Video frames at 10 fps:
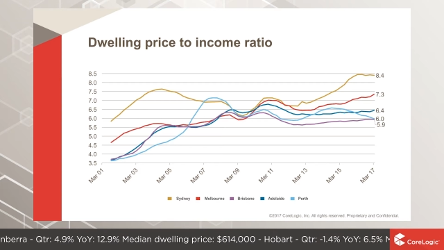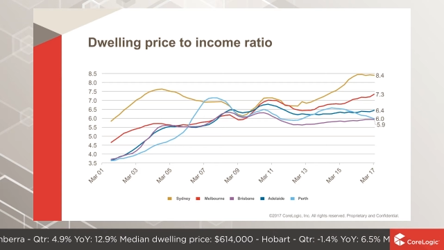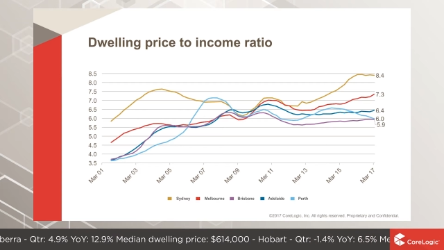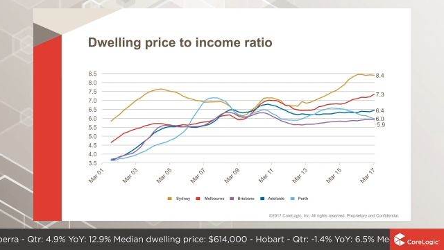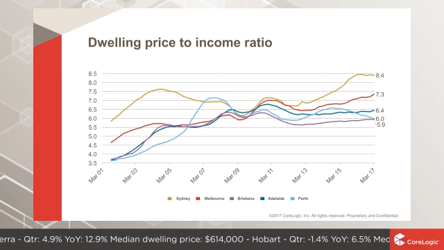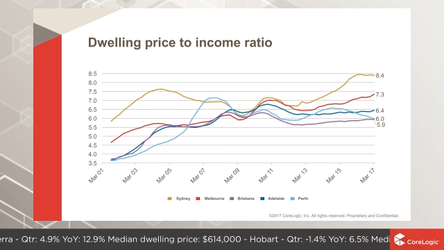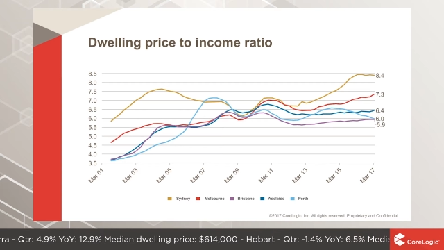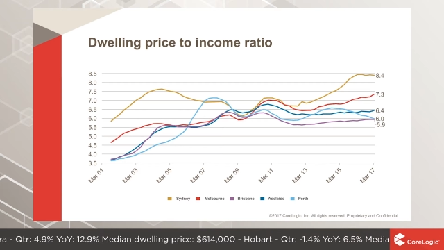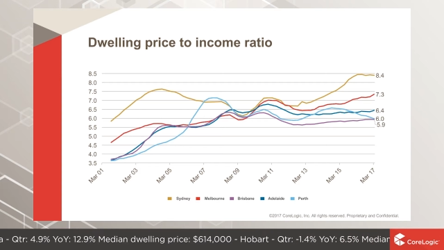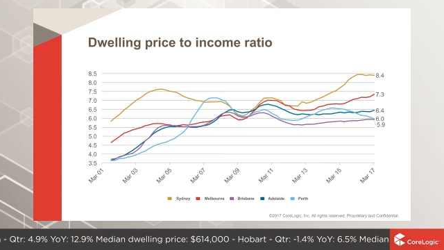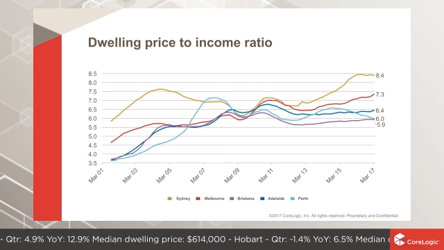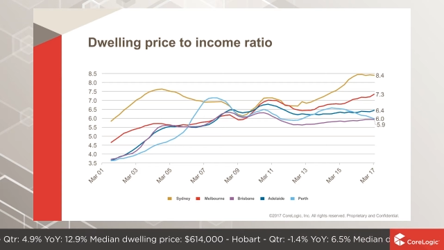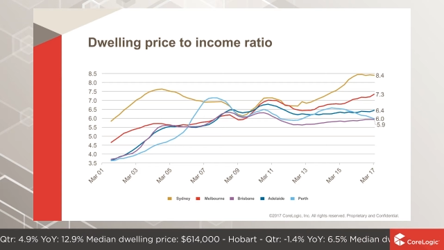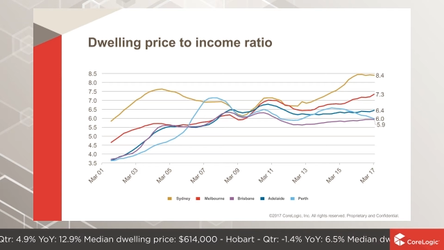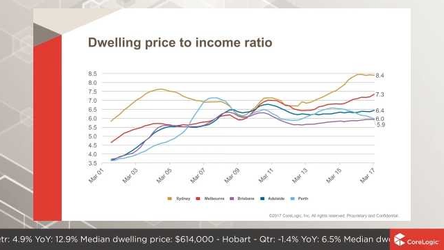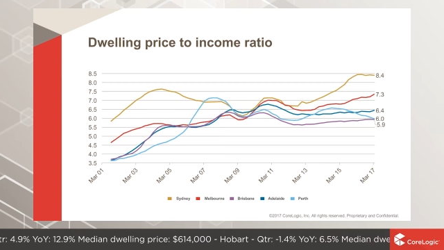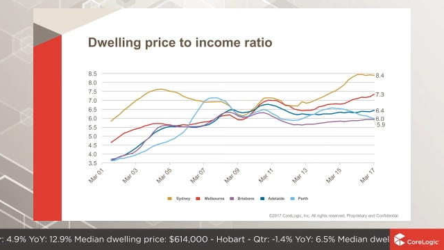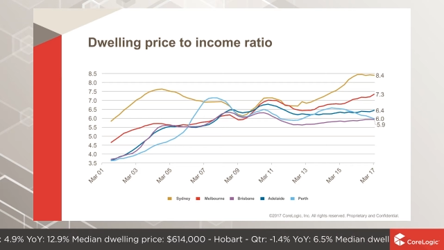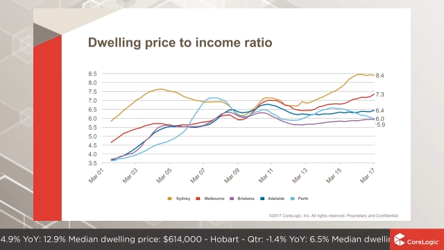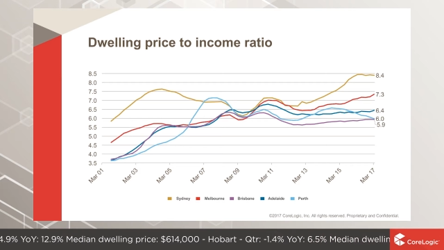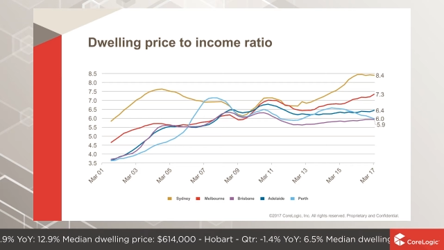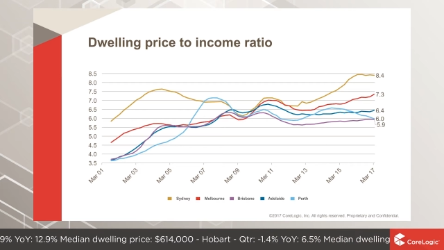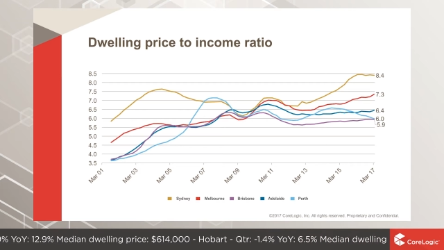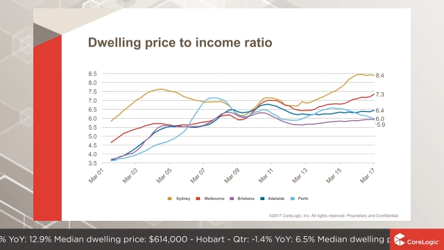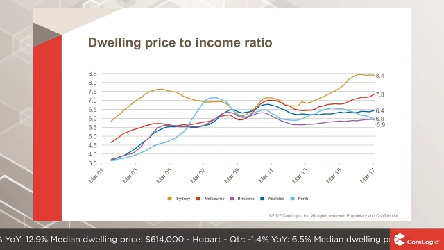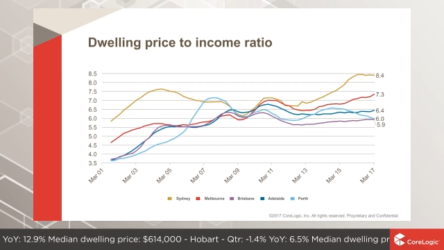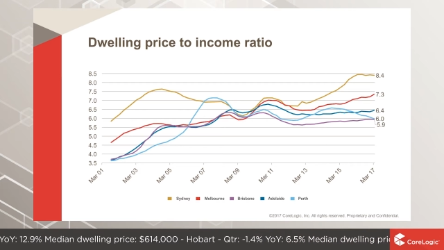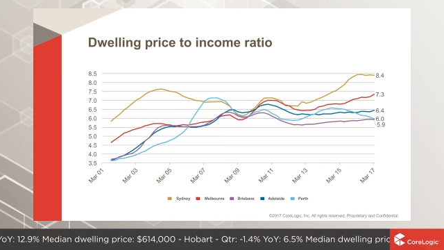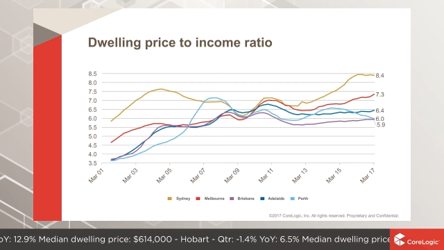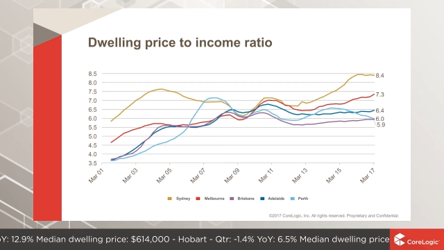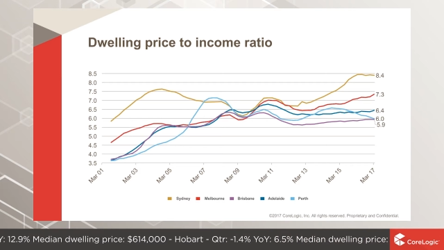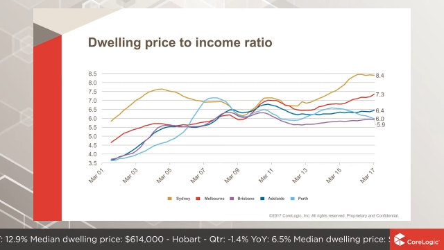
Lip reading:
Nobody's mouth can be seen.